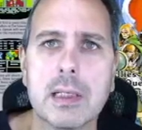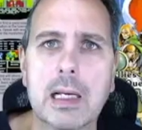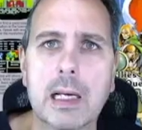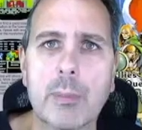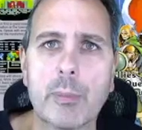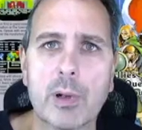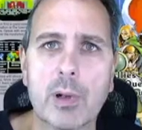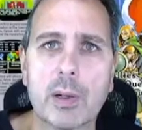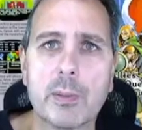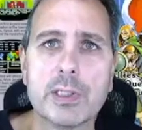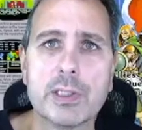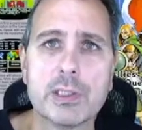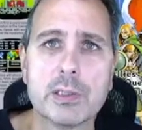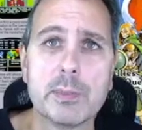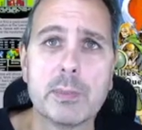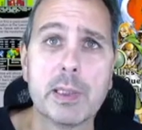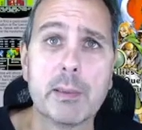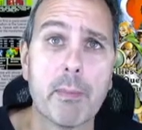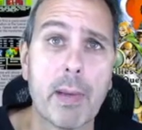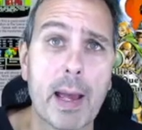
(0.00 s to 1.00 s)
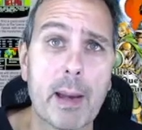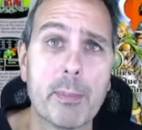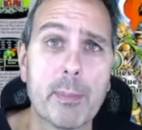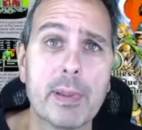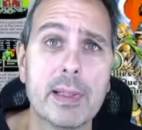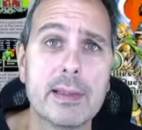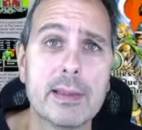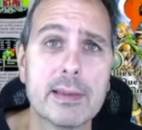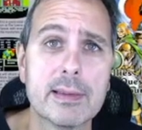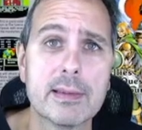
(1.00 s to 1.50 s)
I probably should be
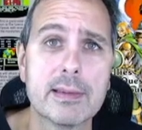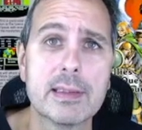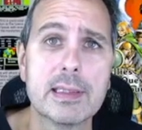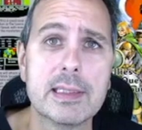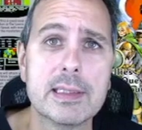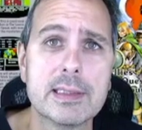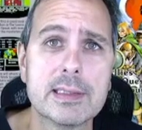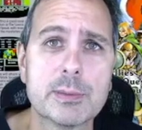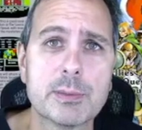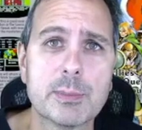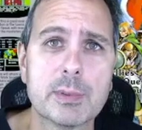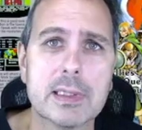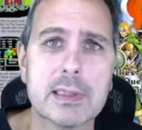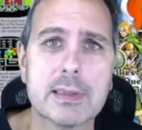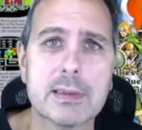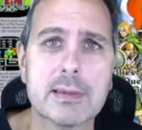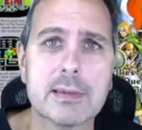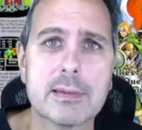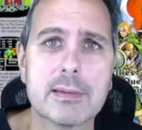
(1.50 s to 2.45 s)
mapping these, but